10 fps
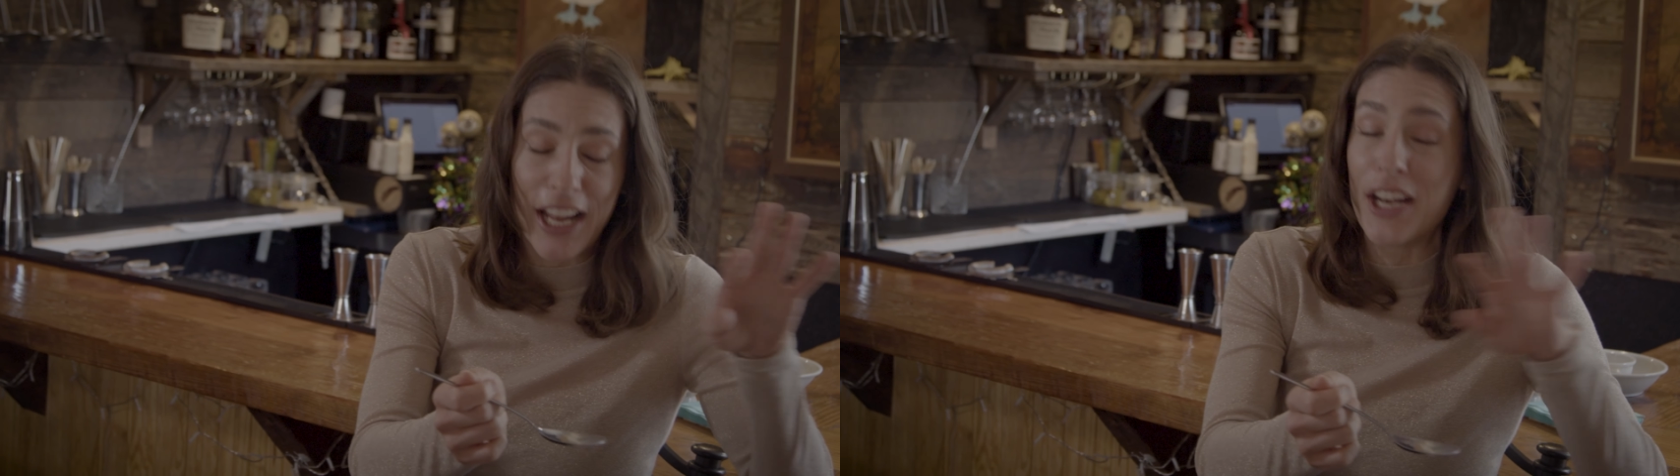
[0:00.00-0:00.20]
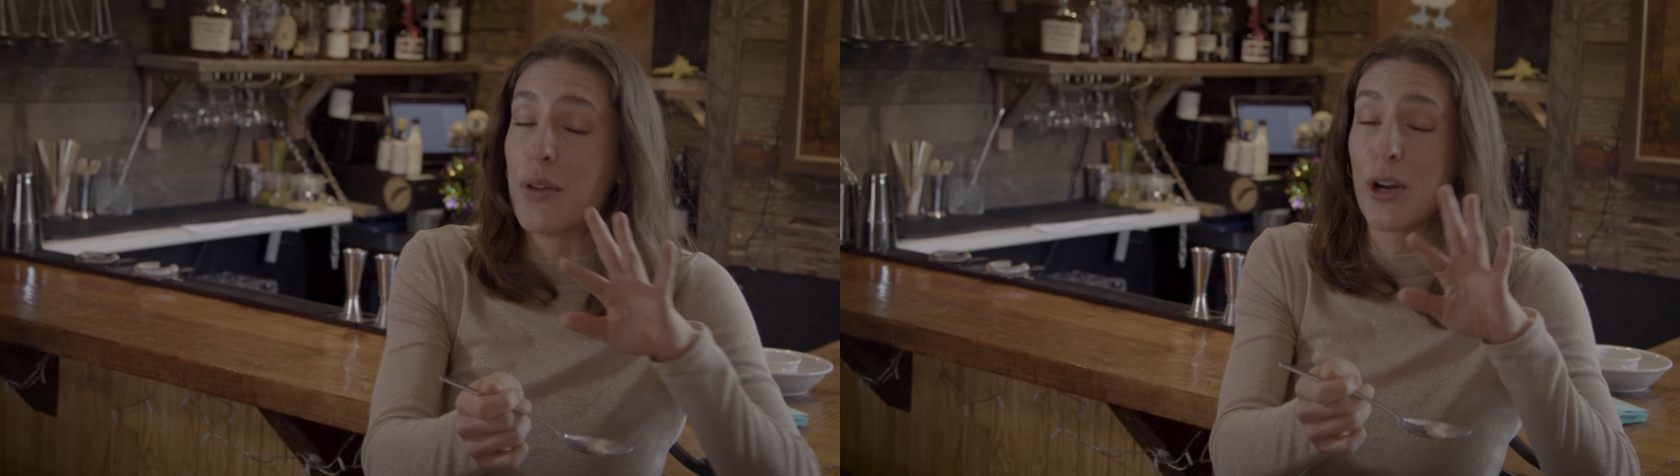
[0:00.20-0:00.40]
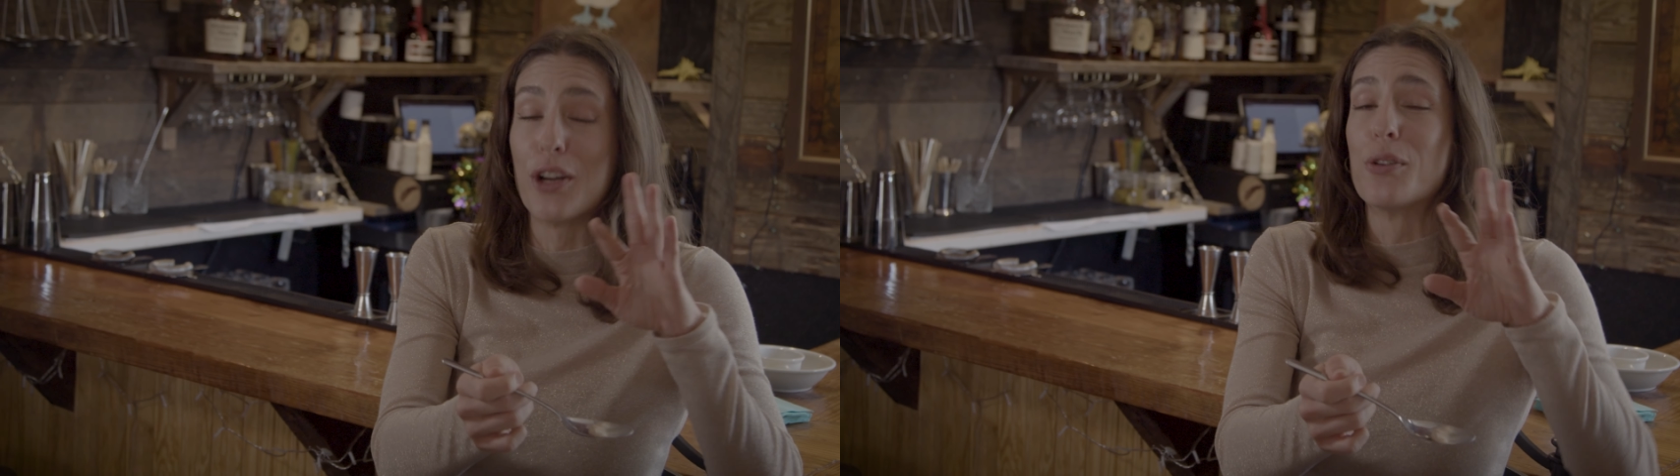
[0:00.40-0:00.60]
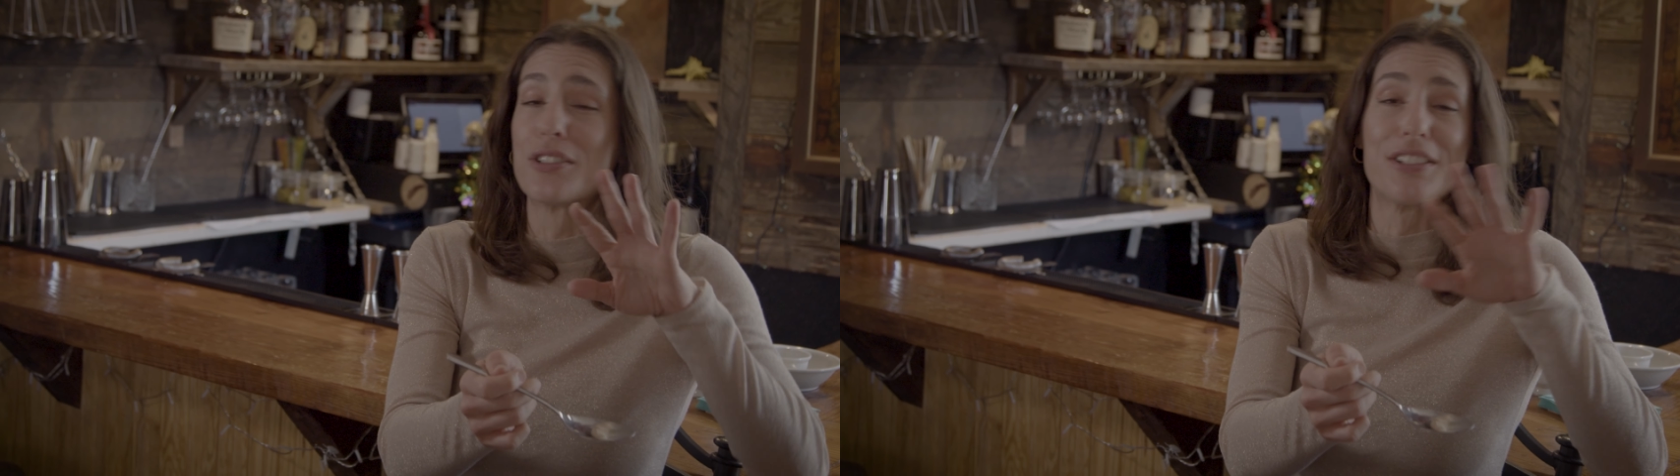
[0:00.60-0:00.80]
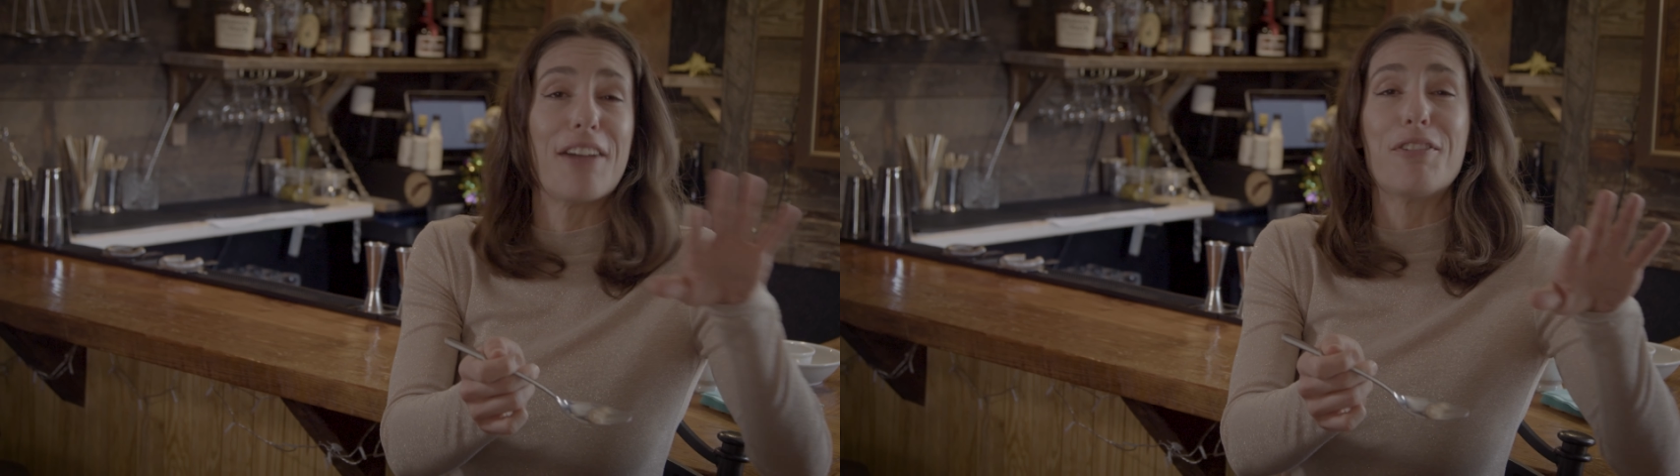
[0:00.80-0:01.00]
anyone
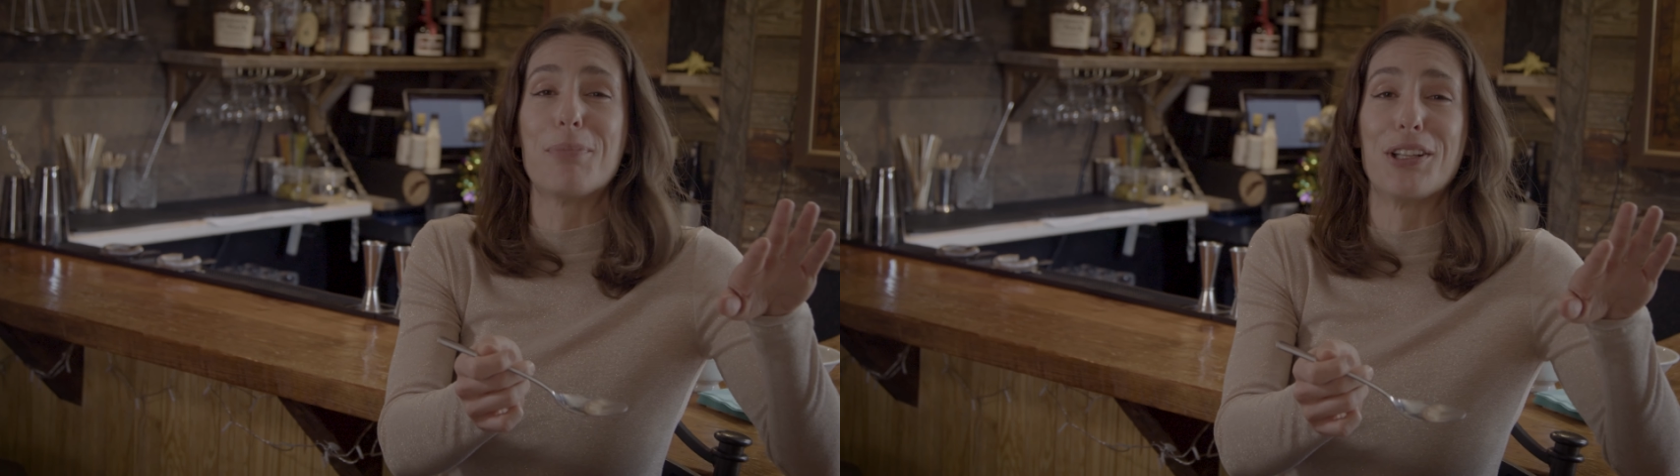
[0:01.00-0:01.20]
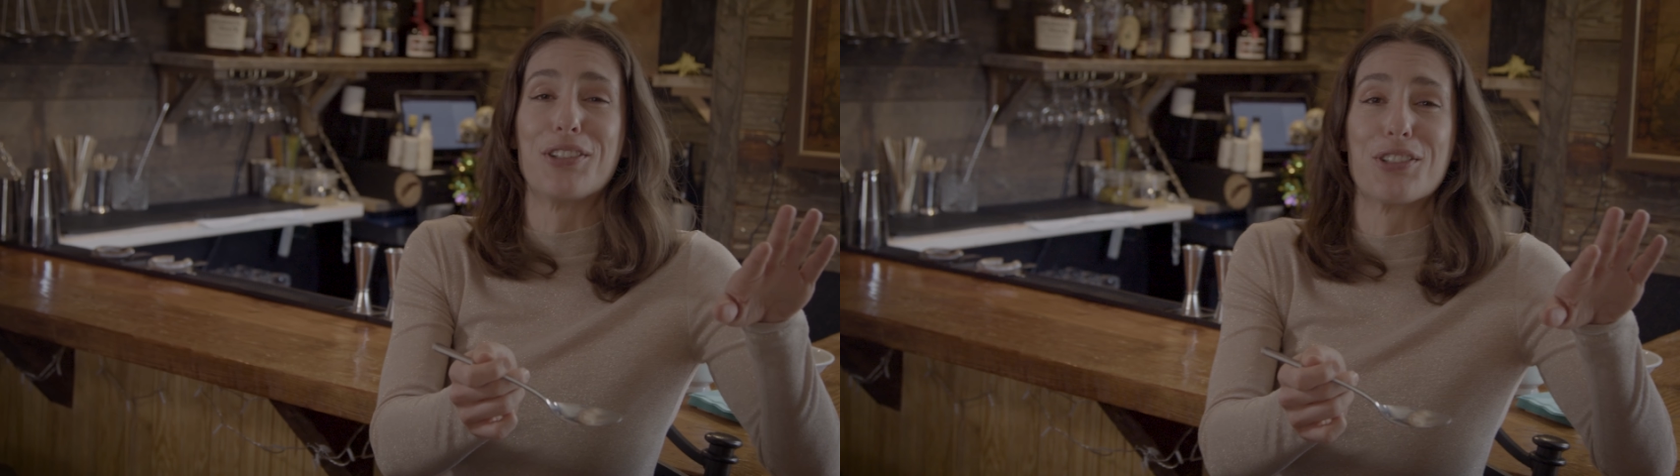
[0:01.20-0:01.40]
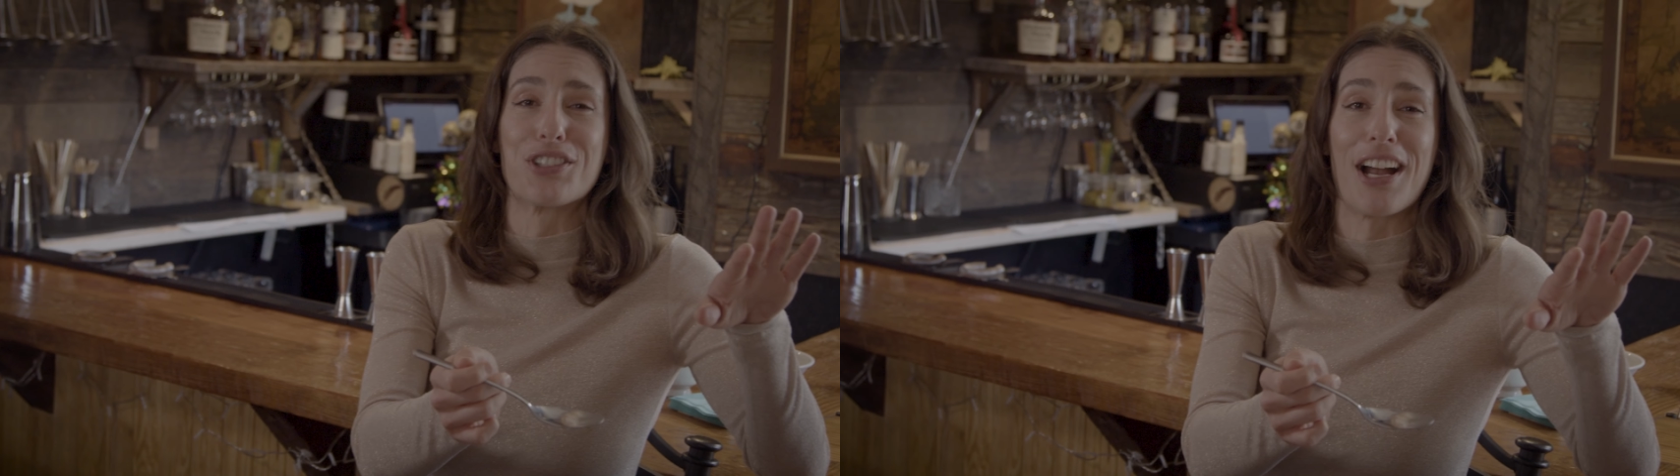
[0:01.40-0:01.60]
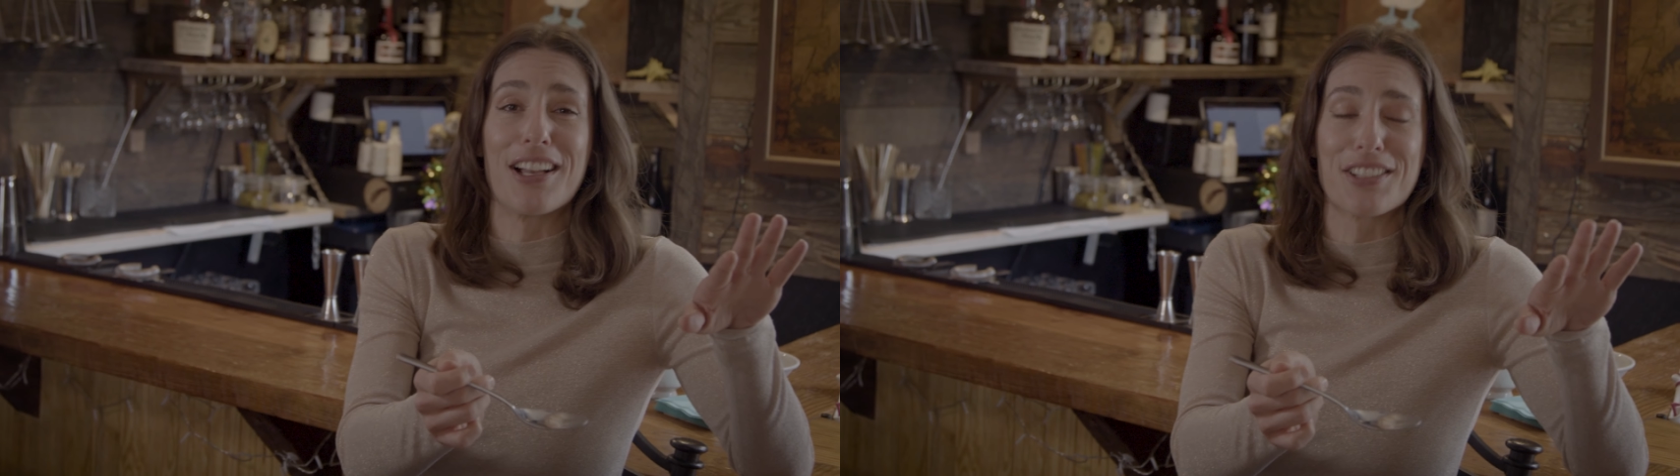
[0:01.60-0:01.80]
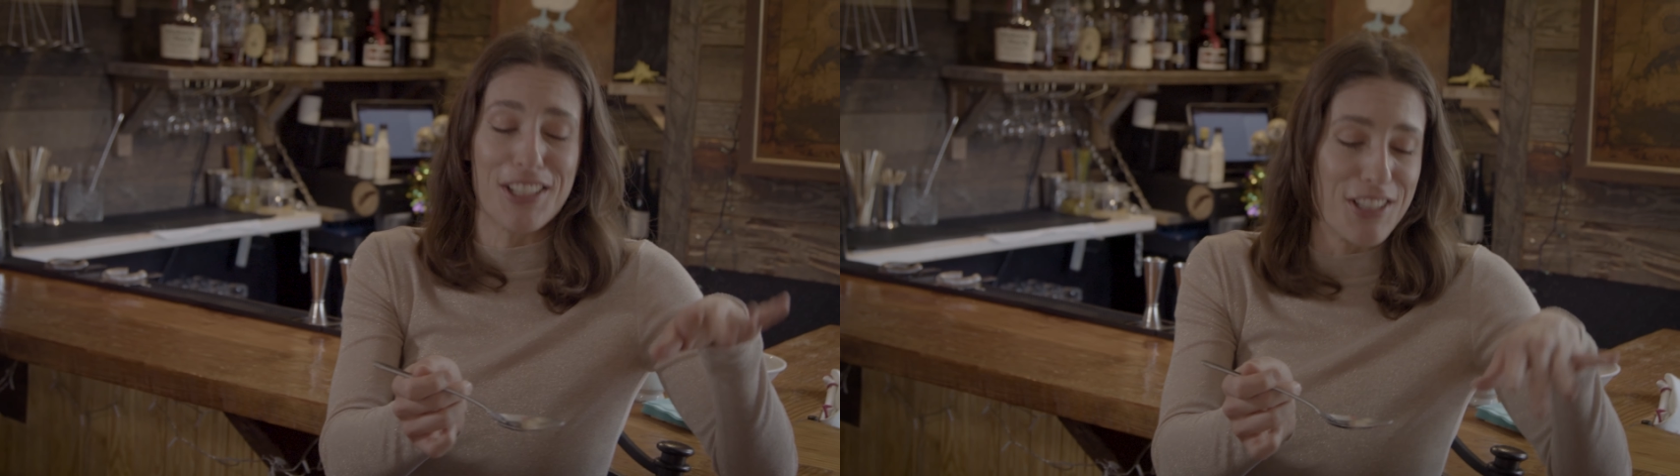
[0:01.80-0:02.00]
who's never been to
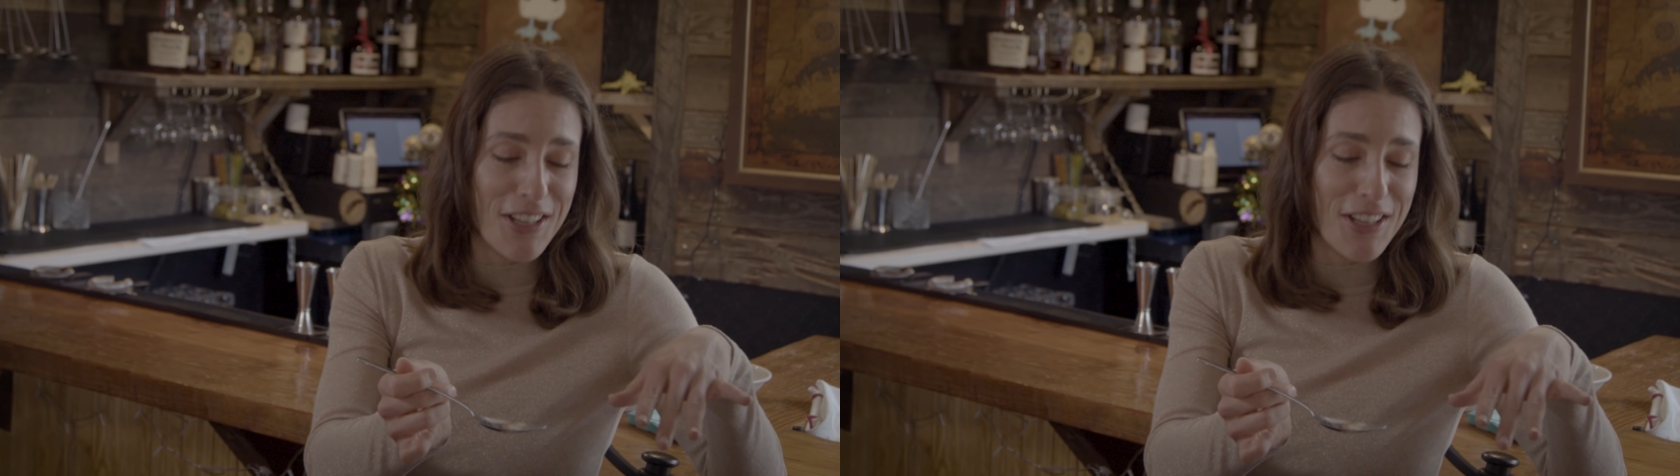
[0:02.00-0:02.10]
Charleston,